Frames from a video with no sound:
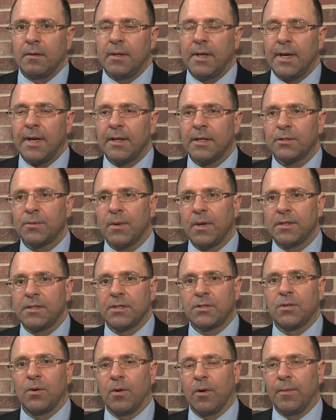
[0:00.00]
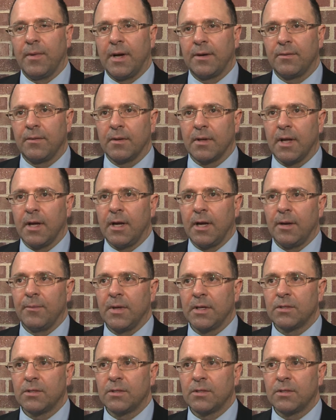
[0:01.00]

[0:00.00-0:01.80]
Yeah, that's what I just told them after the game.